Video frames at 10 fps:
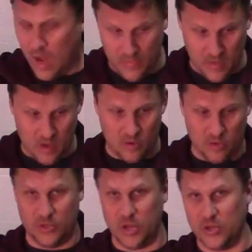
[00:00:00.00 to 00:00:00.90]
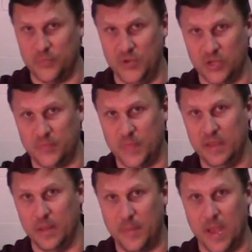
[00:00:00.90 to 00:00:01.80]
and then it'll just
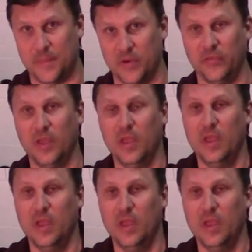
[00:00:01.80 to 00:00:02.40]
be the peppers,